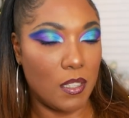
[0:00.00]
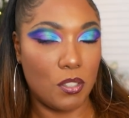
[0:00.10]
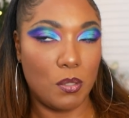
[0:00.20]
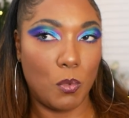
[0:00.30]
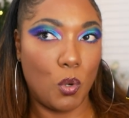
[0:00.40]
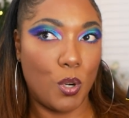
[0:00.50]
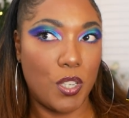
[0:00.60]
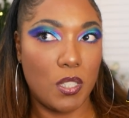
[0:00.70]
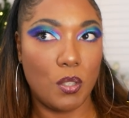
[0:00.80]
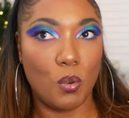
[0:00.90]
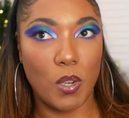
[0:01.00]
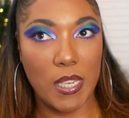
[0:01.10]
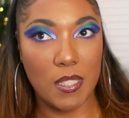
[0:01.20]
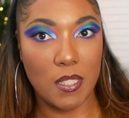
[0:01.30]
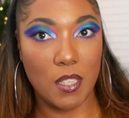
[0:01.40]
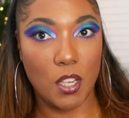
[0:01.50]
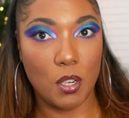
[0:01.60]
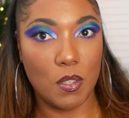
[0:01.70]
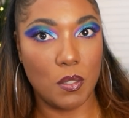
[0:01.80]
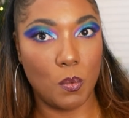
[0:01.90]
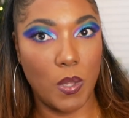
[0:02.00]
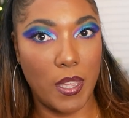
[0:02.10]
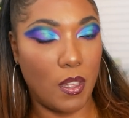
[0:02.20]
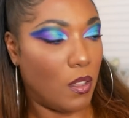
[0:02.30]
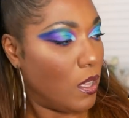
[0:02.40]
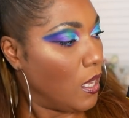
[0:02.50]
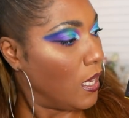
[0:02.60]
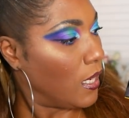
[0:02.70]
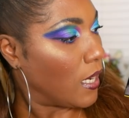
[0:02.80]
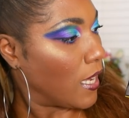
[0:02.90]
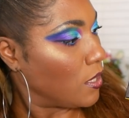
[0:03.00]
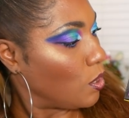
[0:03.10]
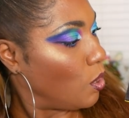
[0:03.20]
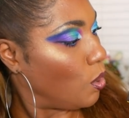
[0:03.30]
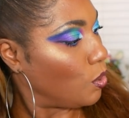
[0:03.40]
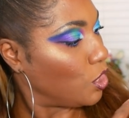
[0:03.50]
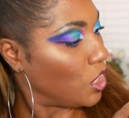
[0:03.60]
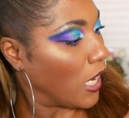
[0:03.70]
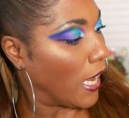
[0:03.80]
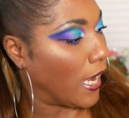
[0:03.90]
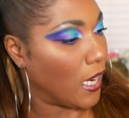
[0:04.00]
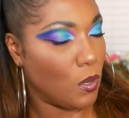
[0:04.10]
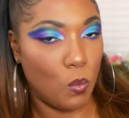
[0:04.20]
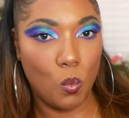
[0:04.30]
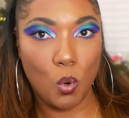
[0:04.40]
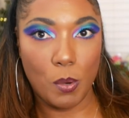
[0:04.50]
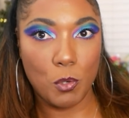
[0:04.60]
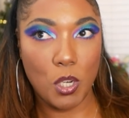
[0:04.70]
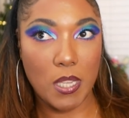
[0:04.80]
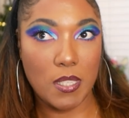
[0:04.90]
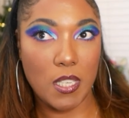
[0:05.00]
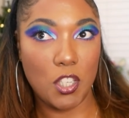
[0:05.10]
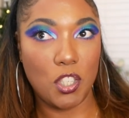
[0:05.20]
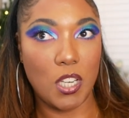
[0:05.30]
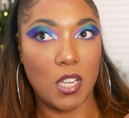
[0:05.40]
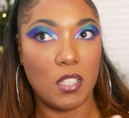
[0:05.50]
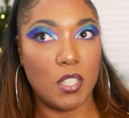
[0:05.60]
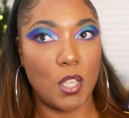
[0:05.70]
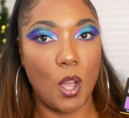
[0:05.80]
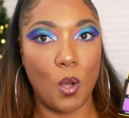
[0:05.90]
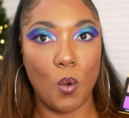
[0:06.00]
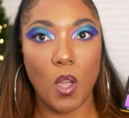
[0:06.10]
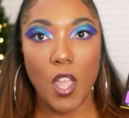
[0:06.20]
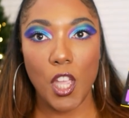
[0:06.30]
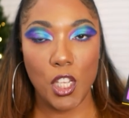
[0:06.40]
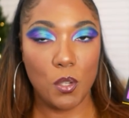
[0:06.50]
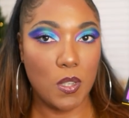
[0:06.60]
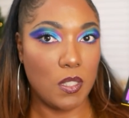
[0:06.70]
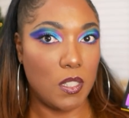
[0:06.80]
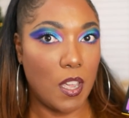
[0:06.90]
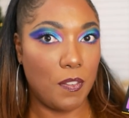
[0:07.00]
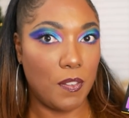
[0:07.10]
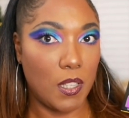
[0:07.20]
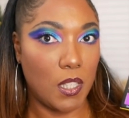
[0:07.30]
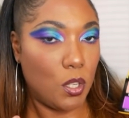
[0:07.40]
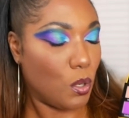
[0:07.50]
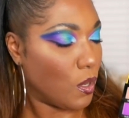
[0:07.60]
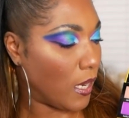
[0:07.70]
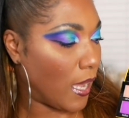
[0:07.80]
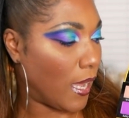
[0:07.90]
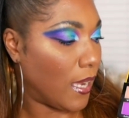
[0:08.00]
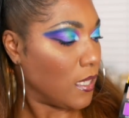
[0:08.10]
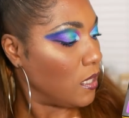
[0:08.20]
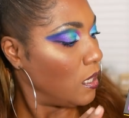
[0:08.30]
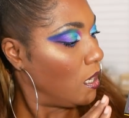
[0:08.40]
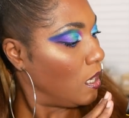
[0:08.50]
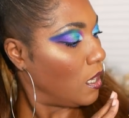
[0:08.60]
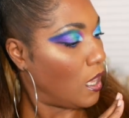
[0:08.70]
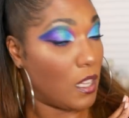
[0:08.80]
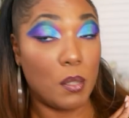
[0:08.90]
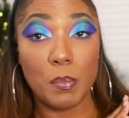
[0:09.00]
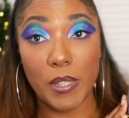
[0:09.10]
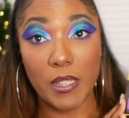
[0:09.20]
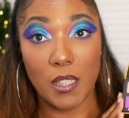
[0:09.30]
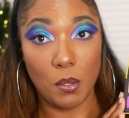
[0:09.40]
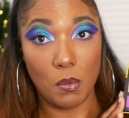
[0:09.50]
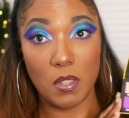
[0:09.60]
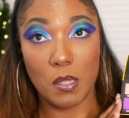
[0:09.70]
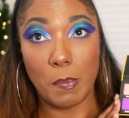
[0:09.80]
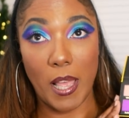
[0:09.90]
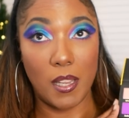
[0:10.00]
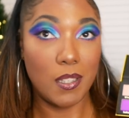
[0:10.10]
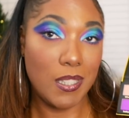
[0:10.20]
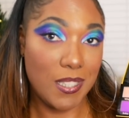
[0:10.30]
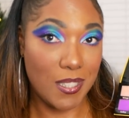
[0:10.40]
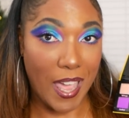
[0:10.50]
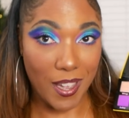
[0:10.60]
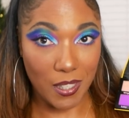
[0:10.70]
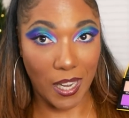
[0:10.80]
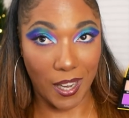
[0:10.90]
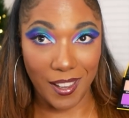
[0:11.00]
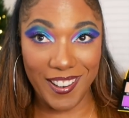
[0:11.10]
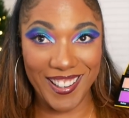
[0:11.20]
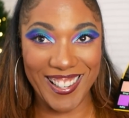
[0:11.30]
There's some gorgeous greens in here as well. Nice gold shade, warm transition. So you can definitely create a complete look with this palette. At least I can.